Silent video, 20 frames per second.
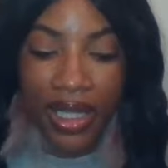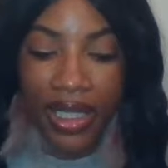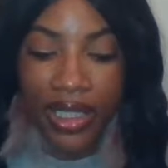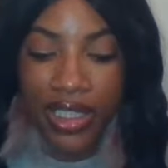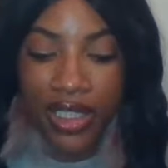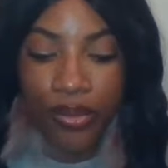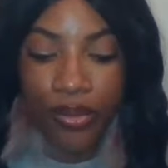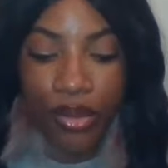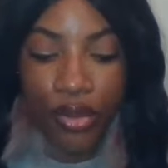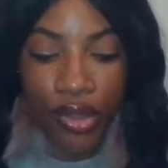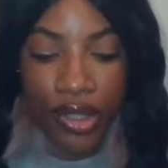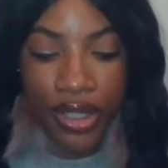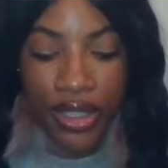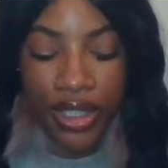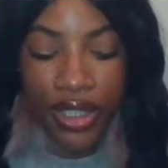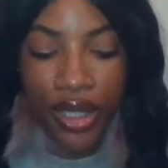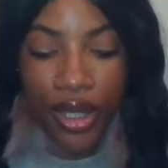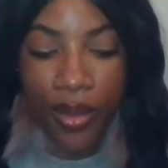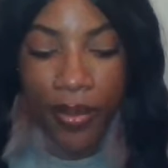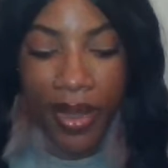it's important
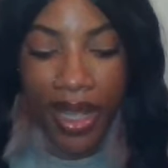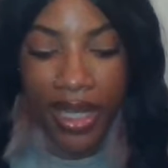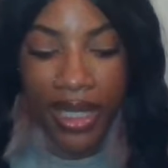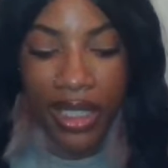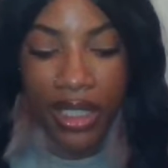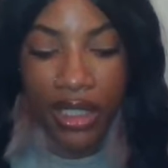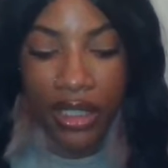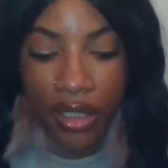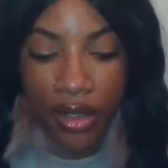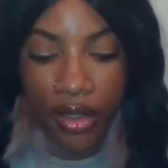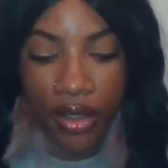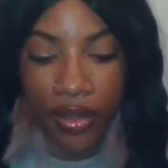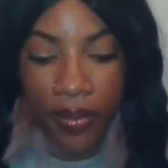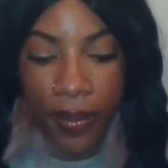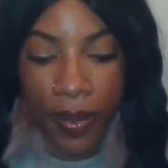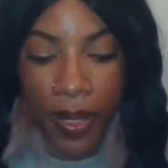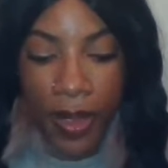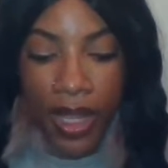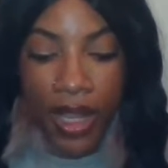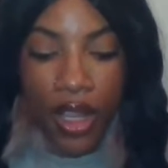to go back and learn,
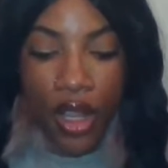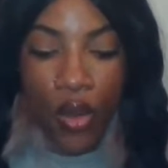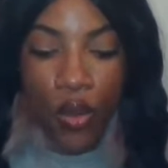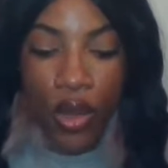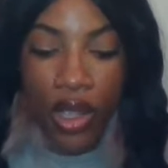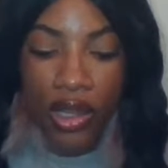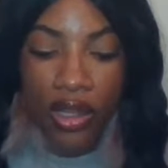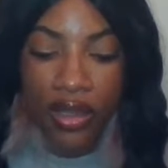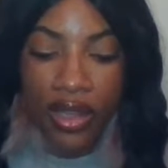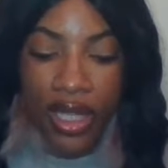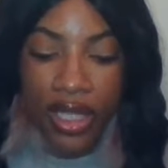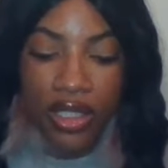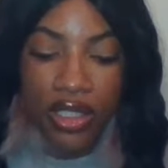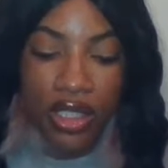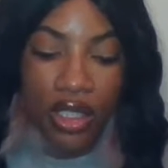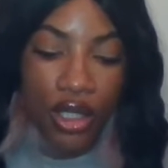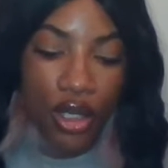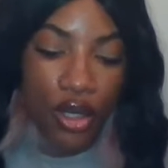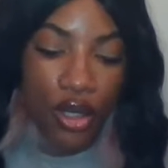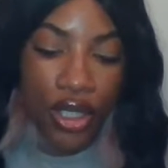whether that's
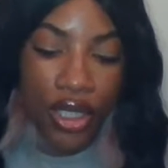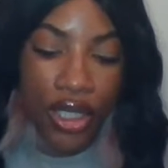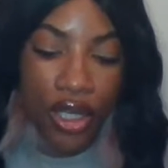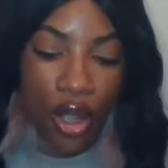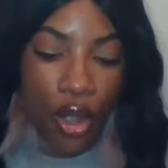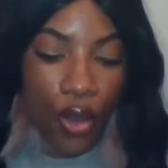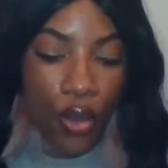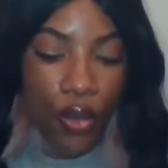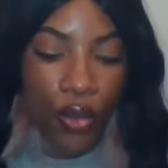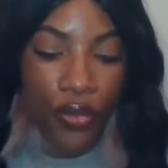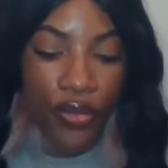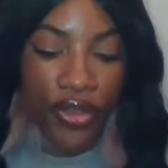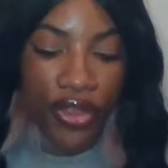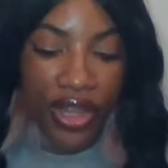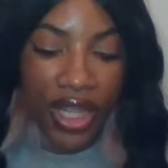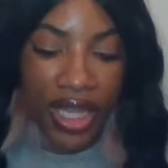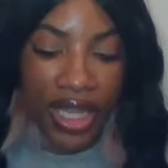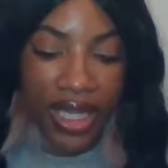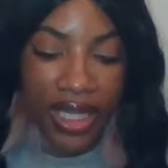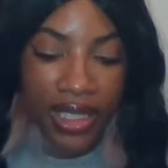learning old
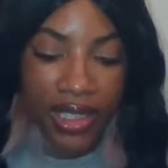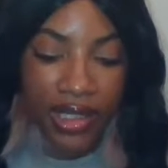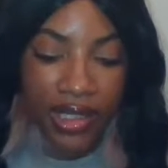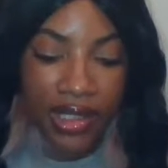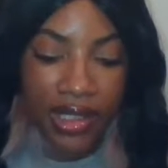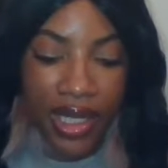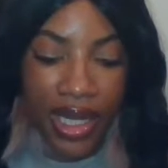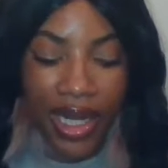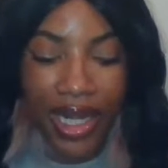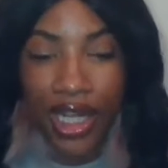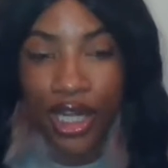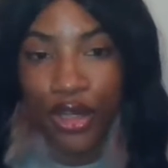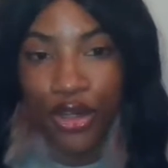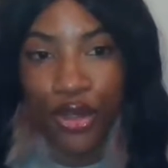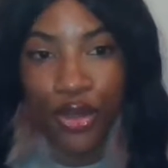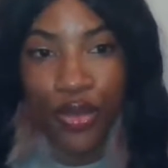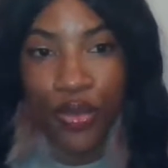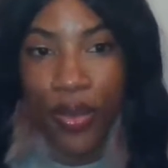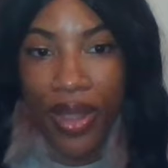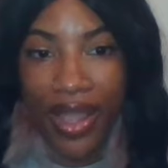things in a
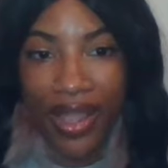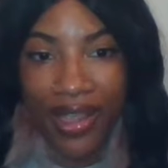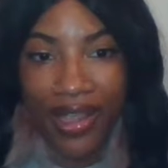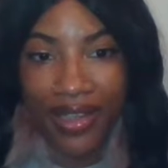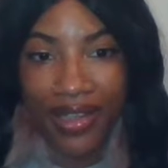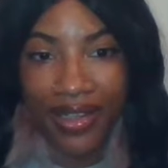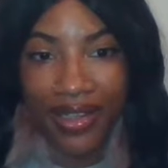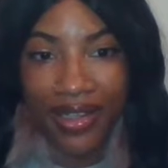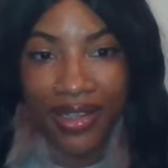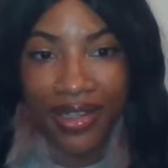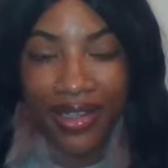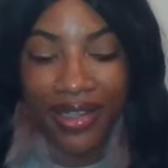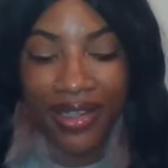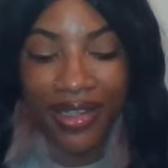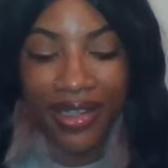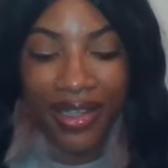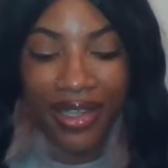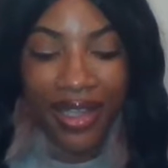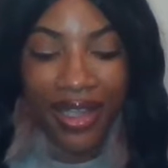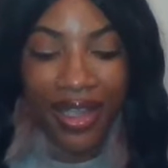new way
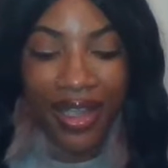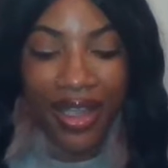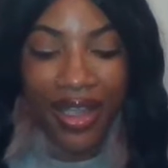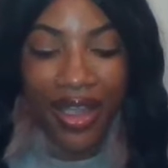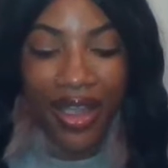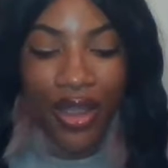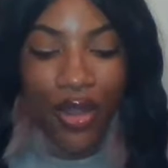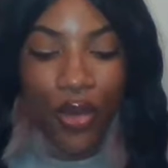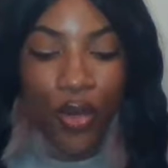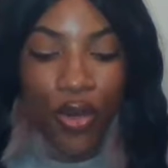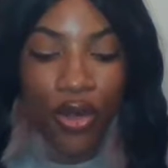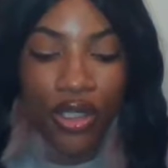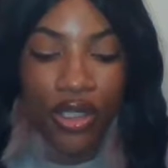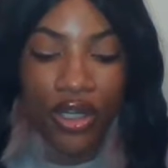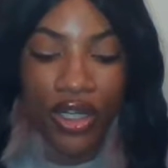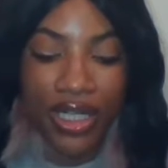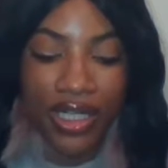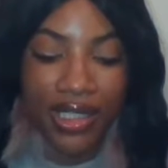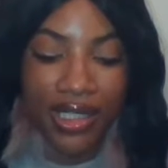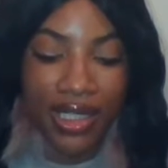or
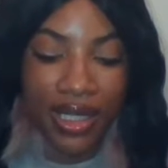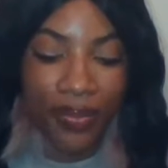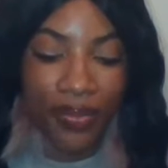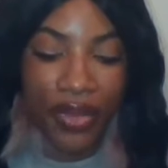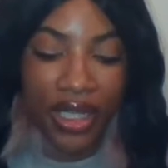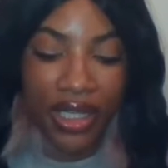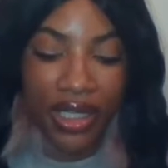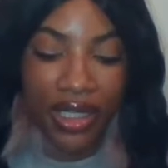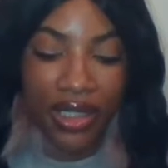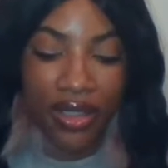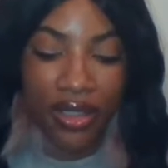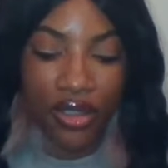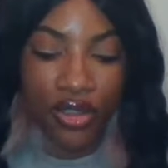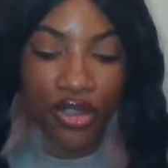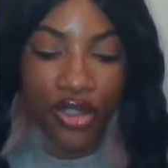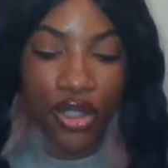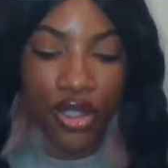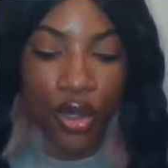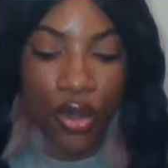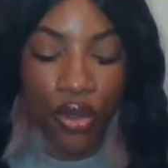learning something
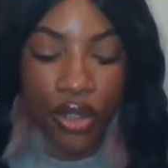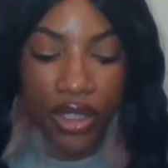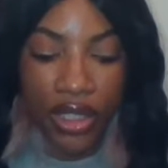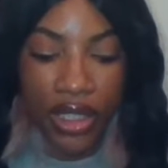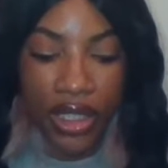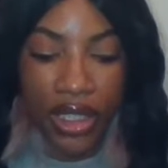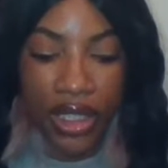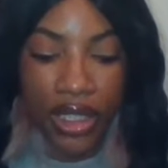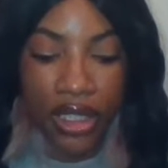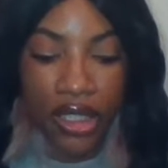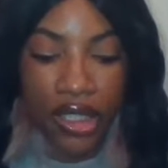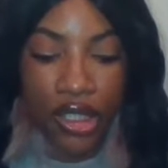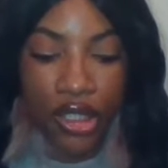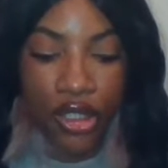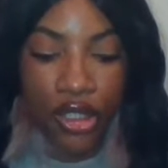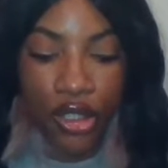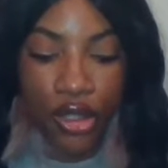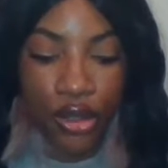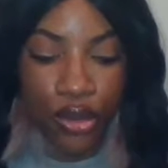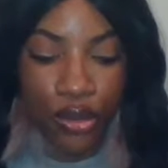totally
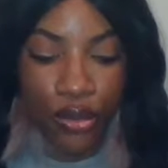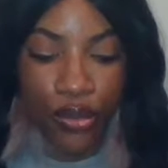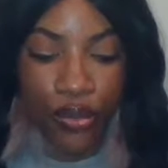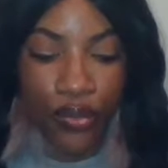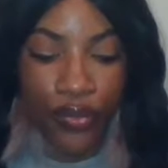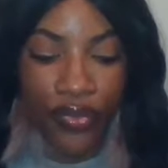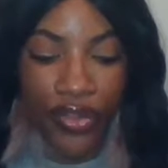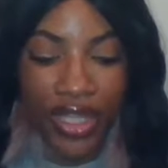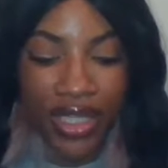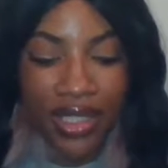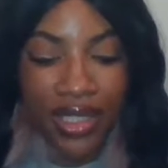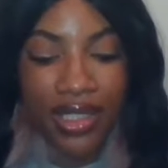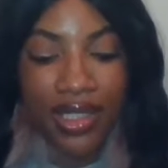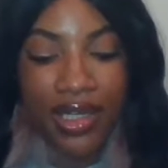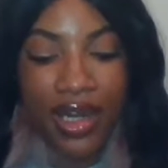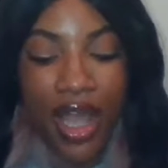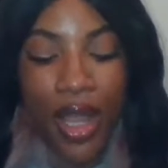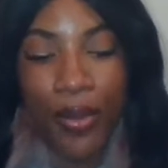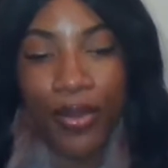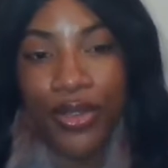new. This is an
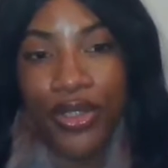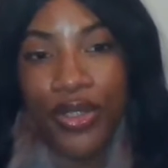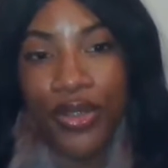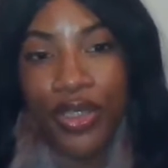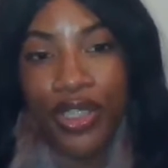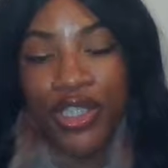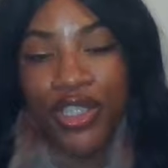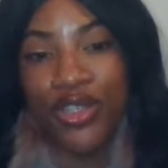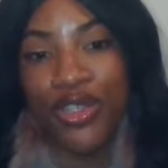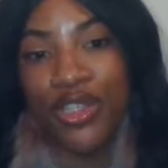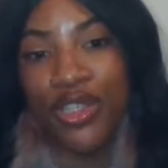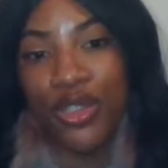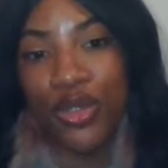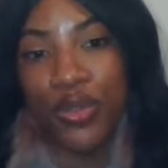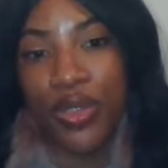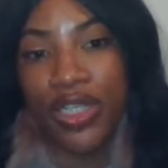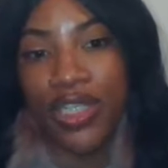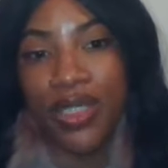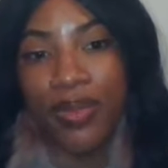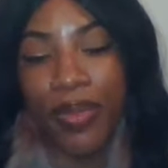opportunity to
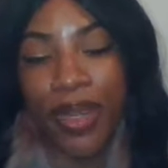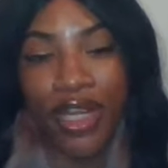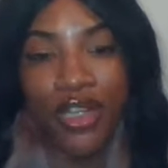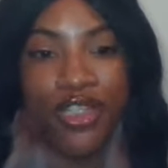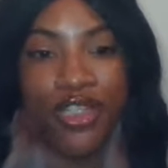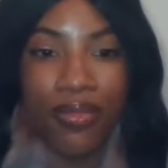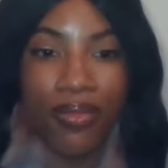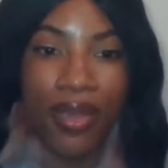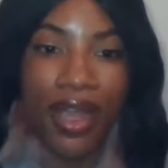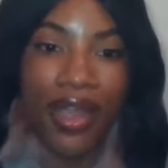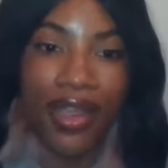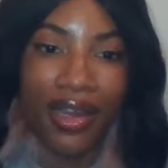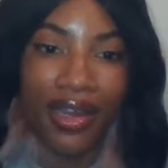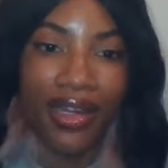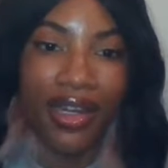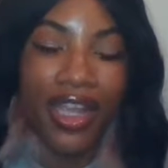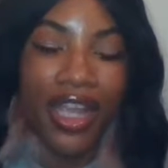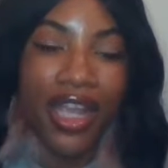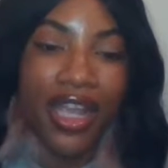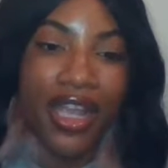expand your mind.
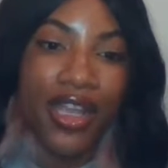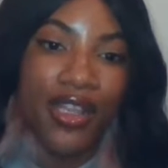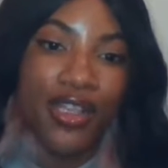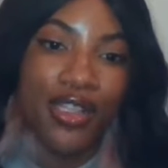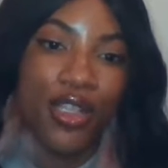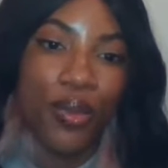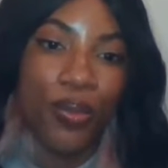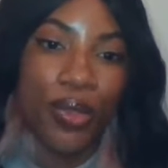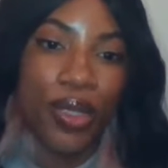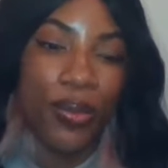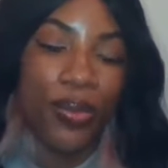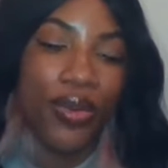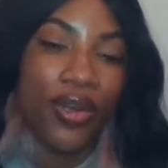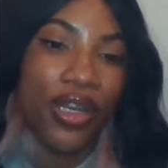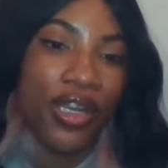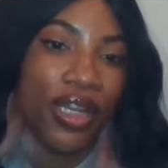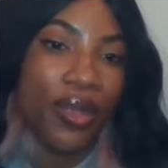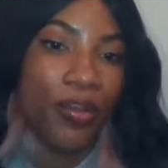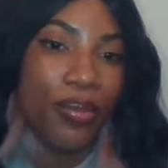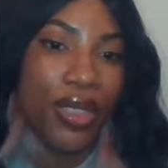So, people are
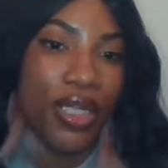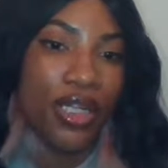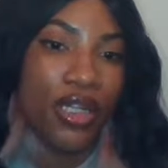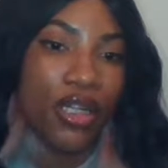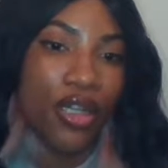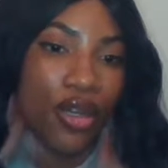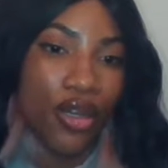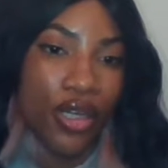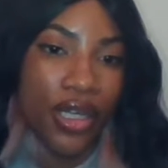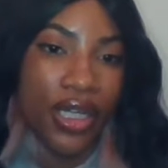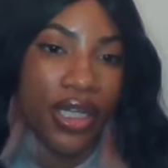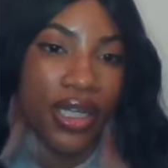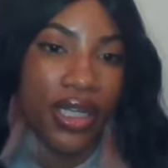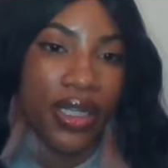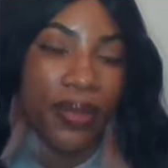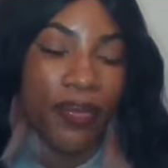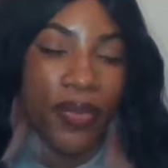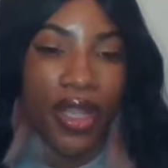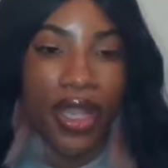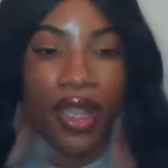going to be
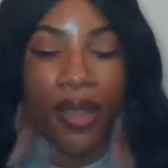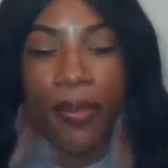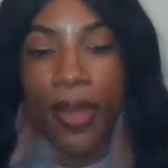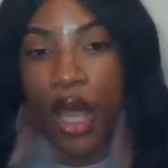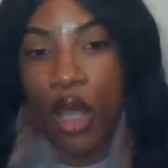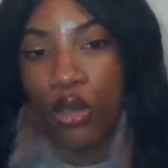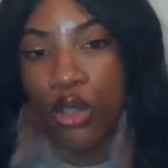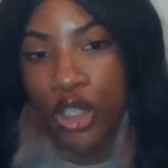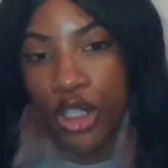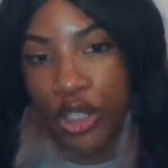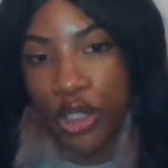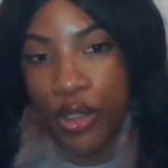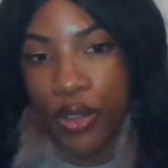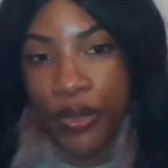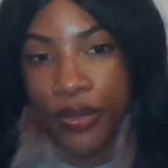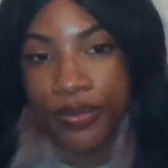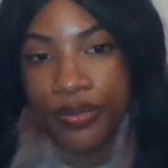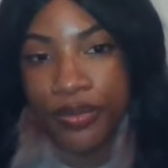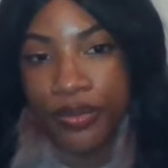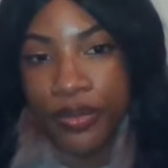learning about
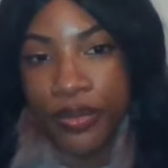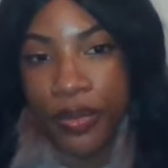you,